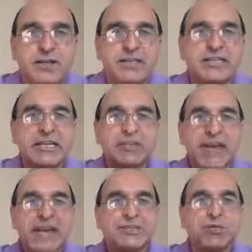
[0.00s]

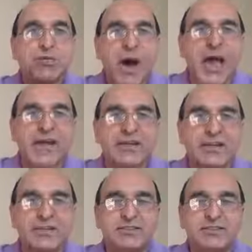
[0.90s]
CPEX,
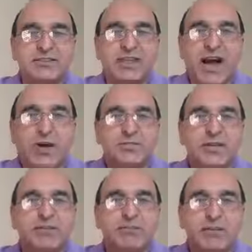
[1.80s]
why? The outcome,